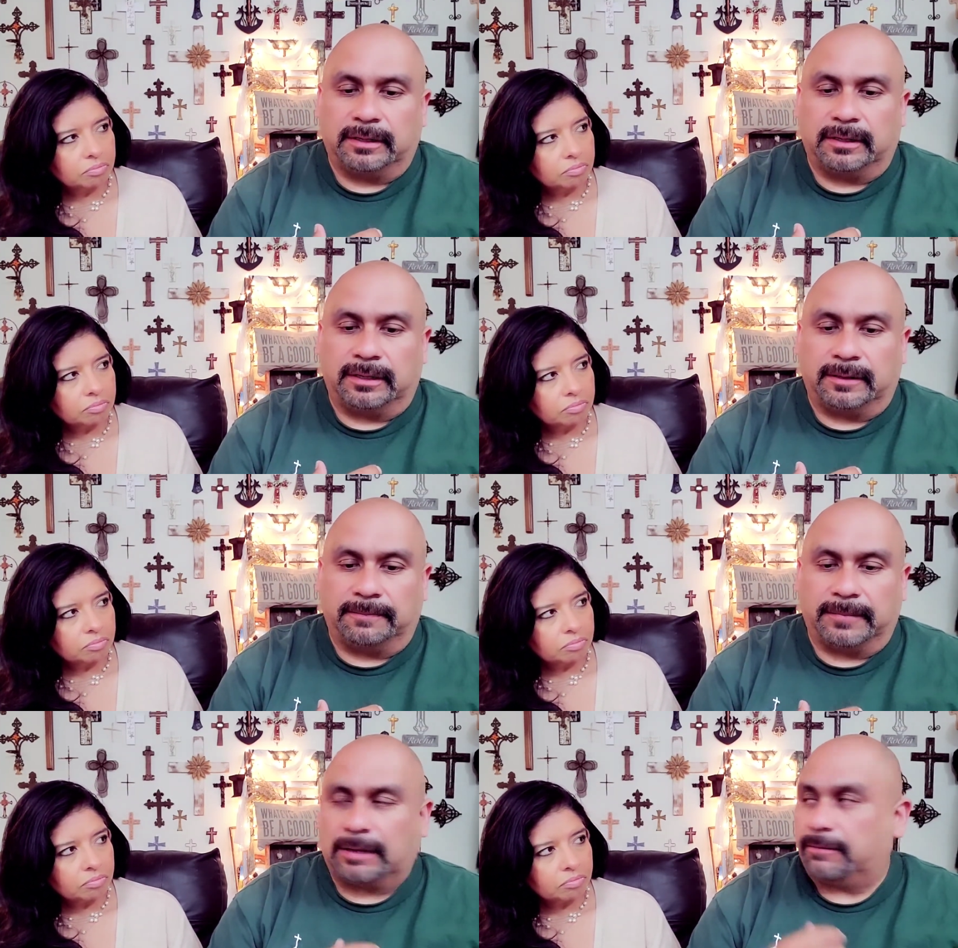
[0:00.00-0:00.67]

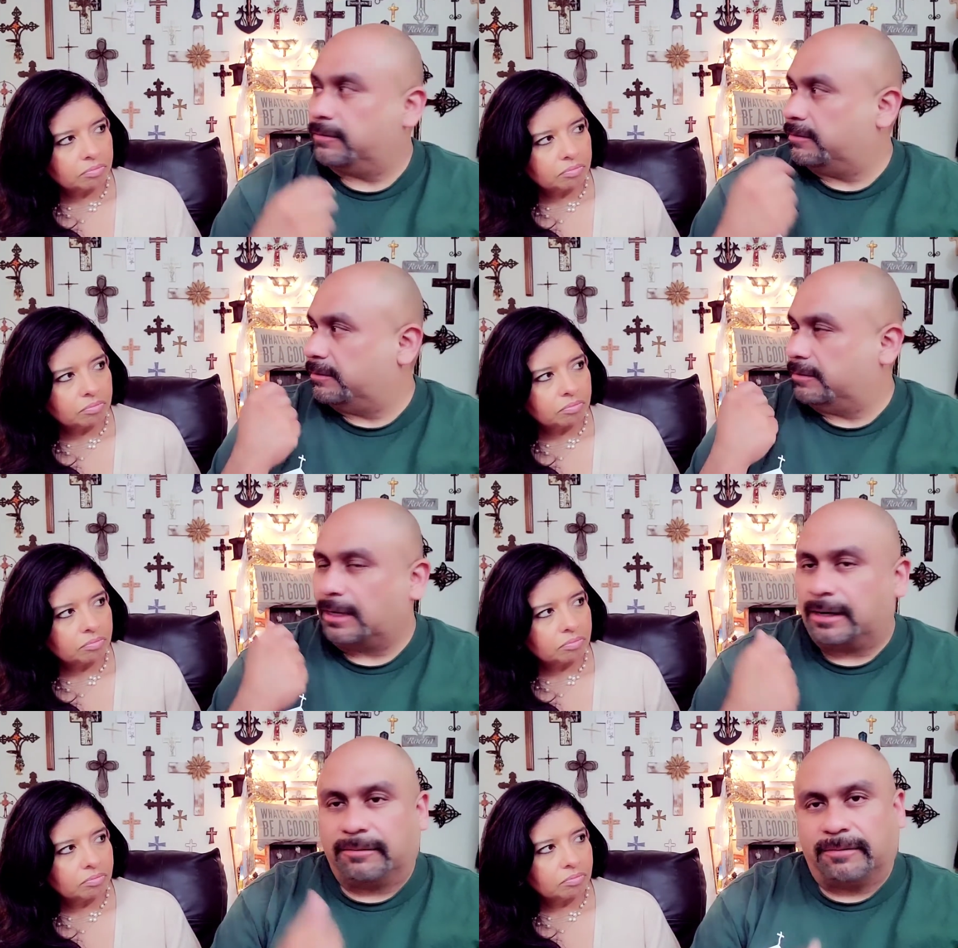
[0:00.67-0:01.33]
Speaker 1: Um, that one's,
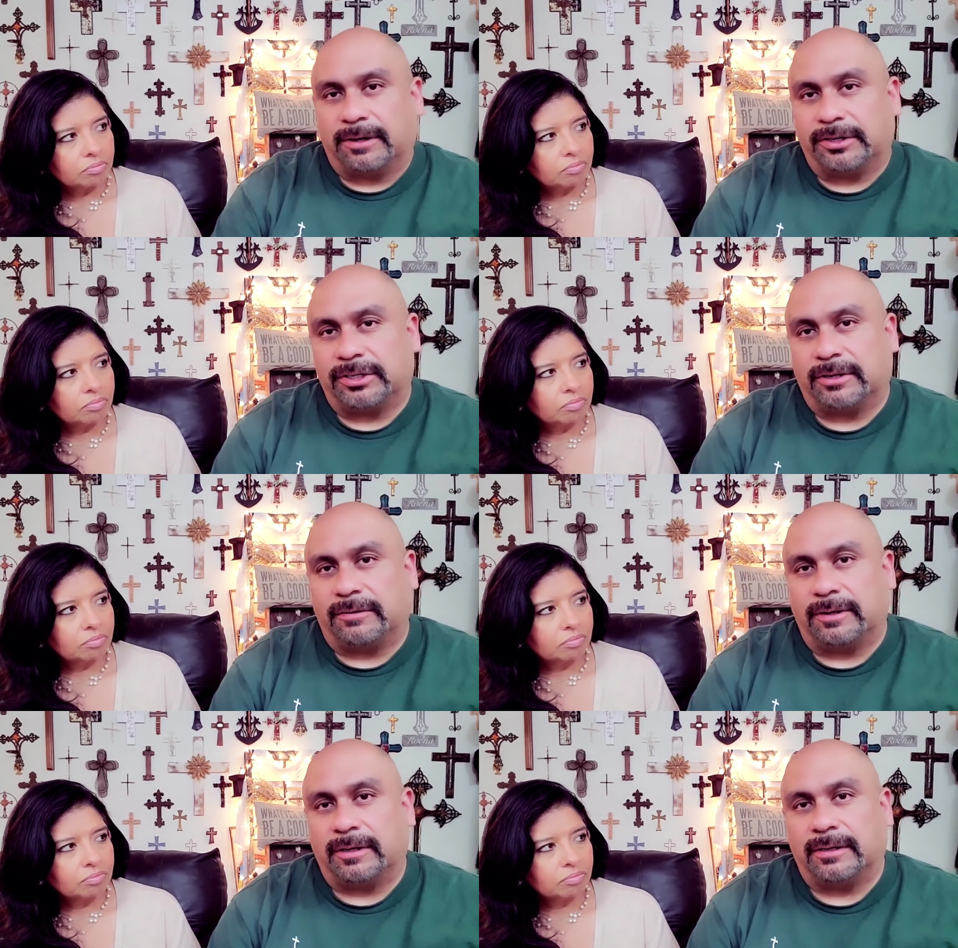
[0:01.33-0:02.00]
I didn't want to
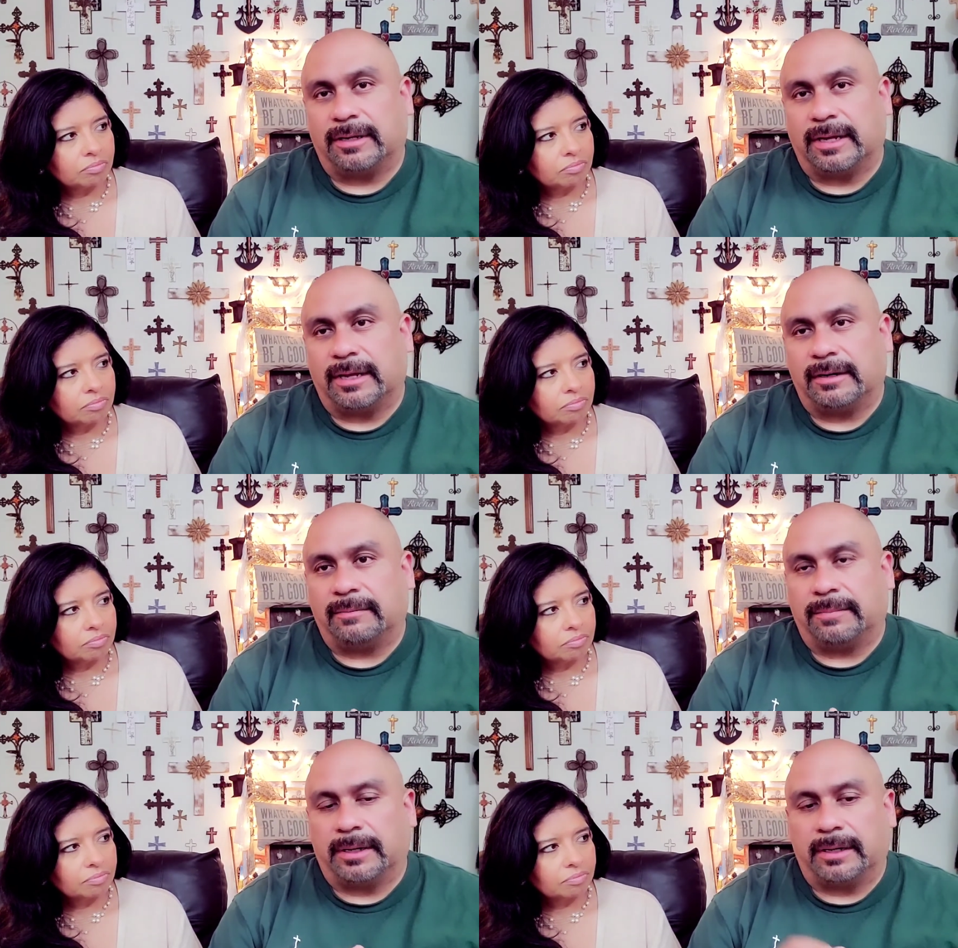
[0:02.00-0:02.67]
show it
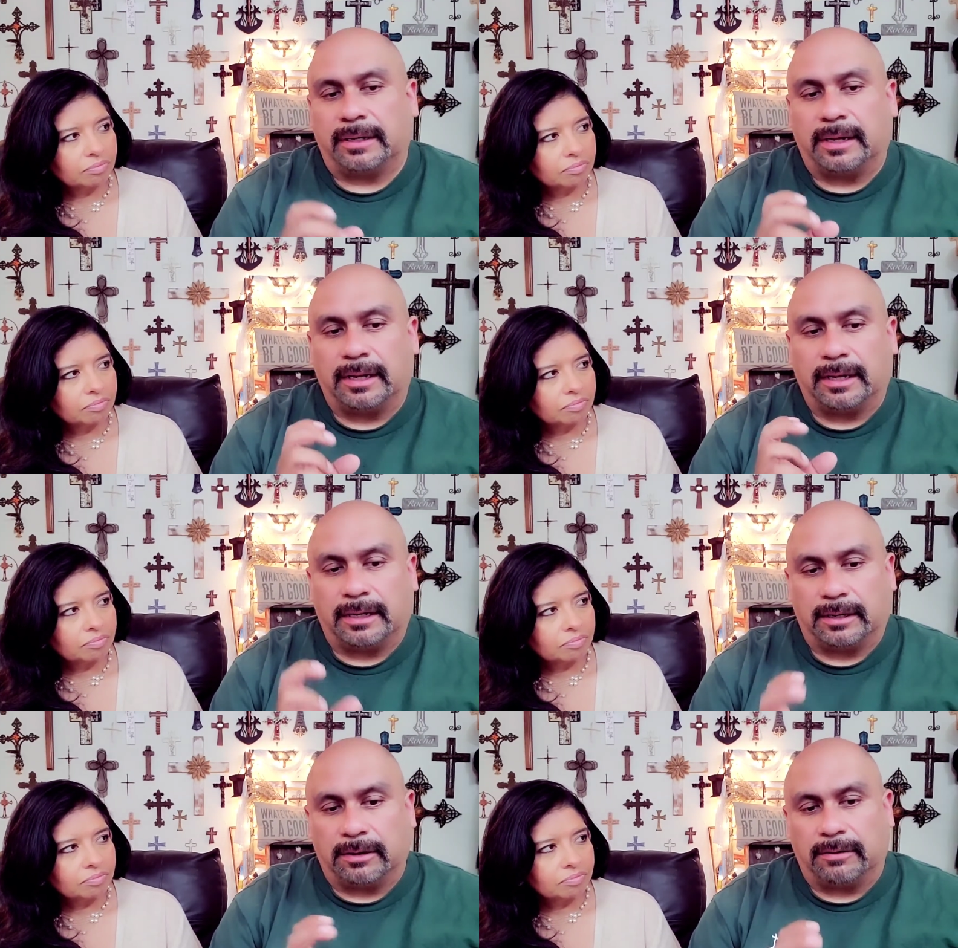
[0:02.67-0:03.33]
yet, but I'm
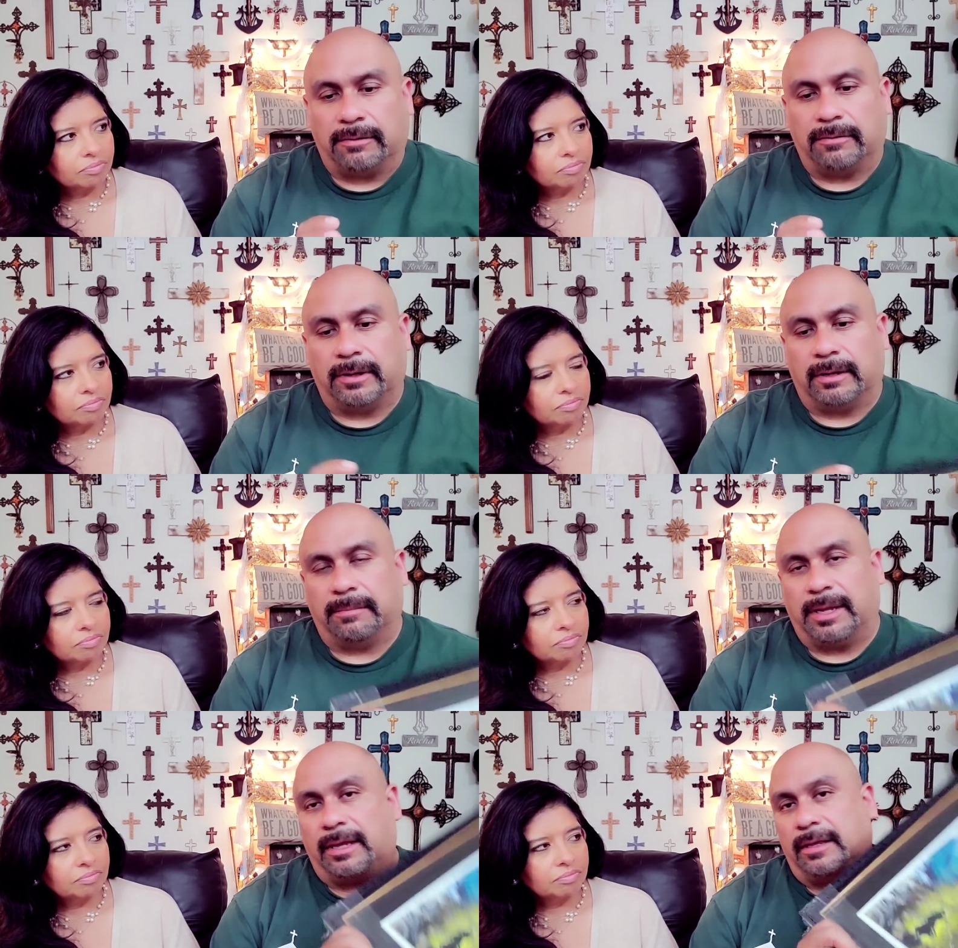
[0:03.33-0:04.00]
going to go
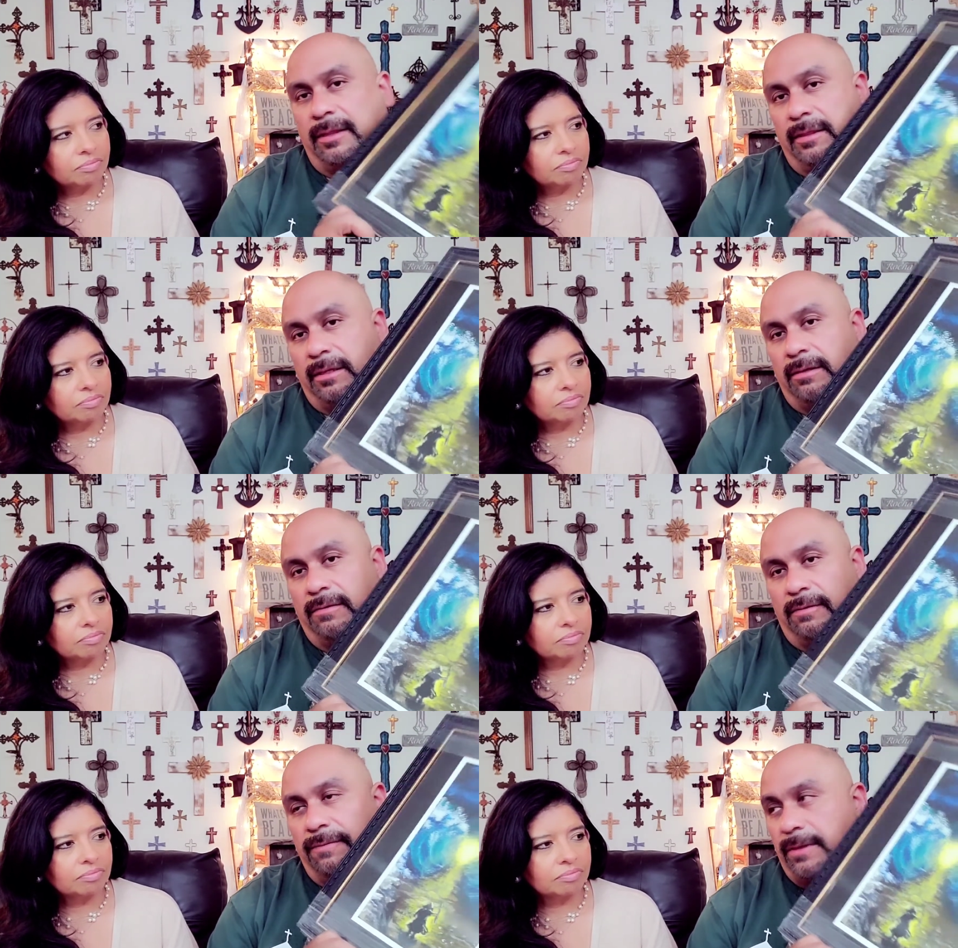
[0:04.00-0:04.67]
and make
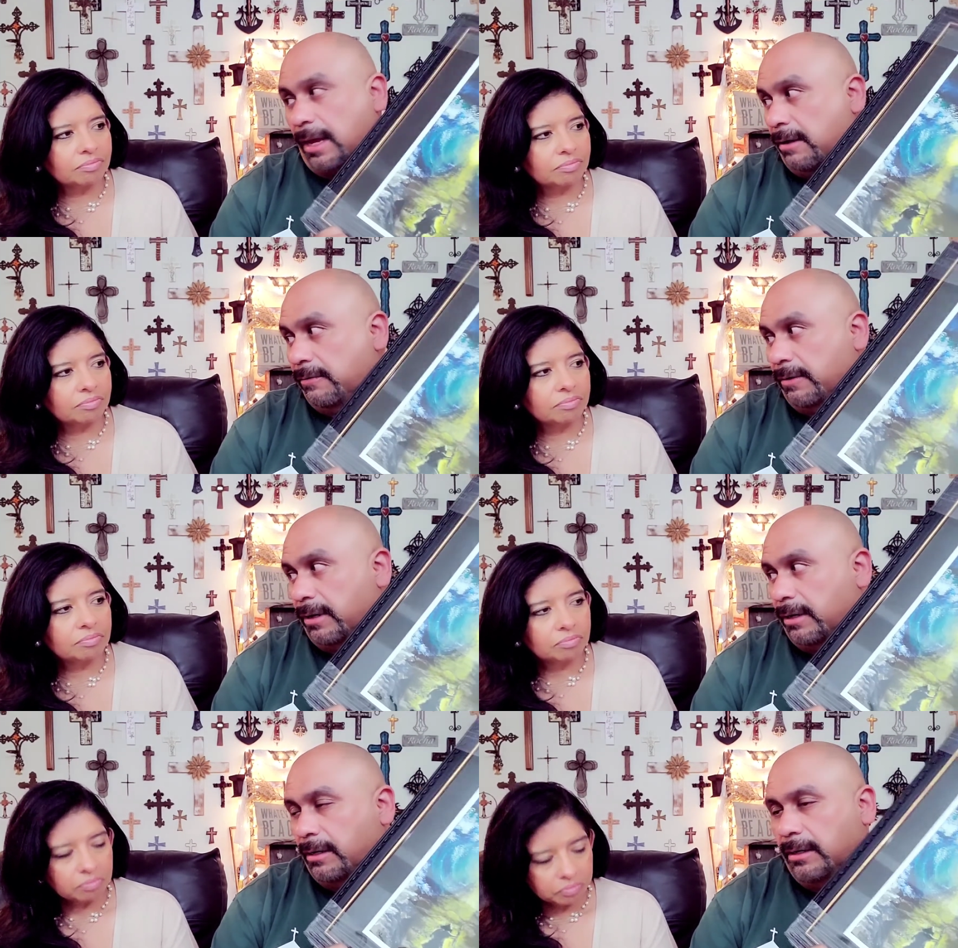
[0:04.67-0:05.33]
these of that
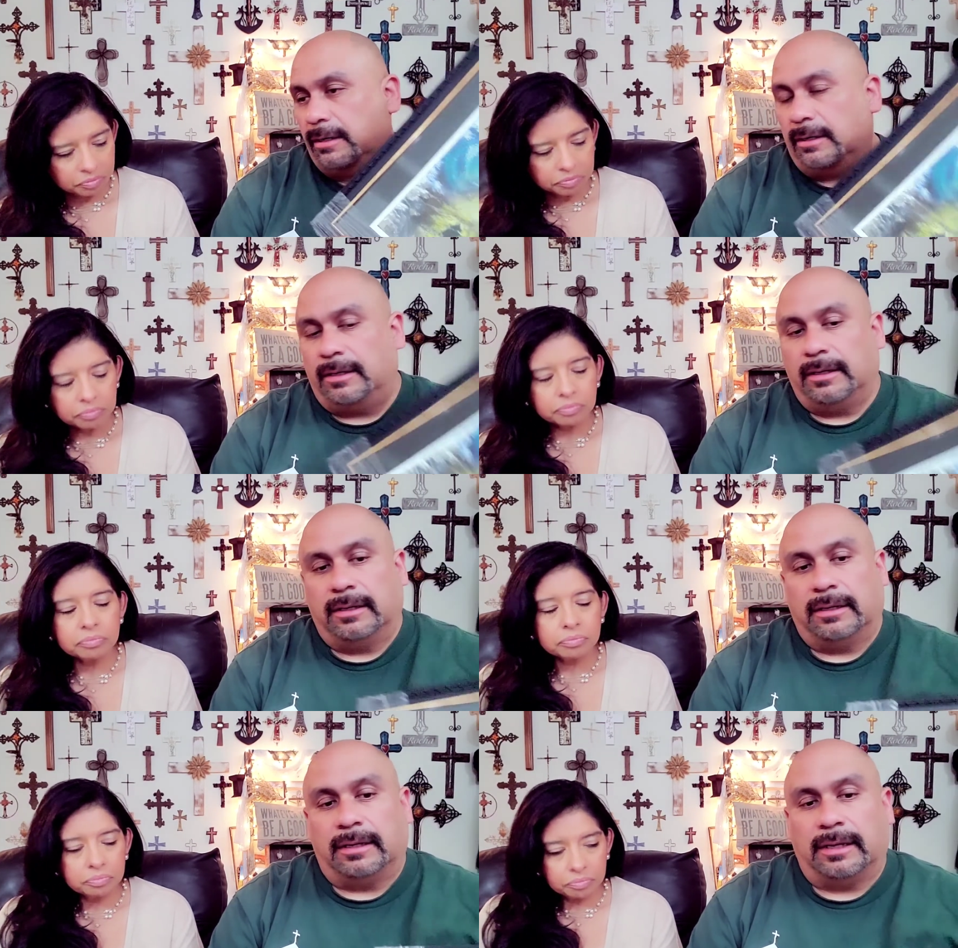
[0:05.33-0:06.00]
one.
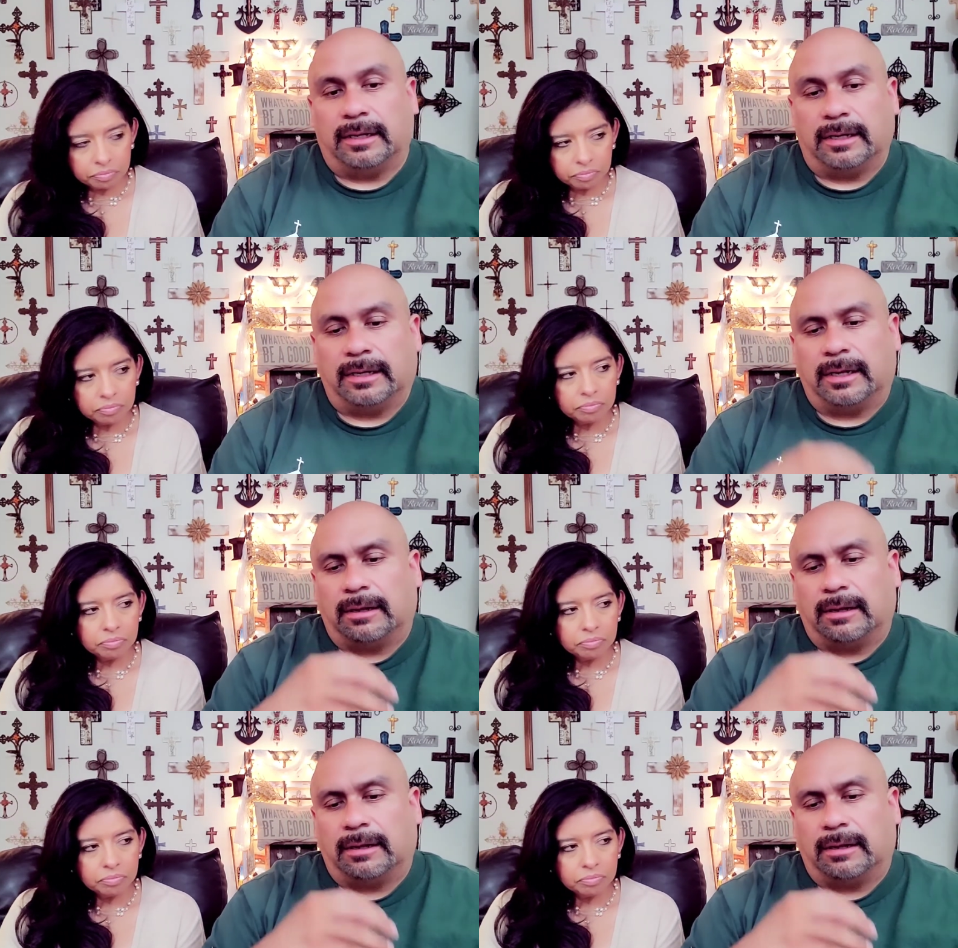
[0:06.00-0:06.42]
And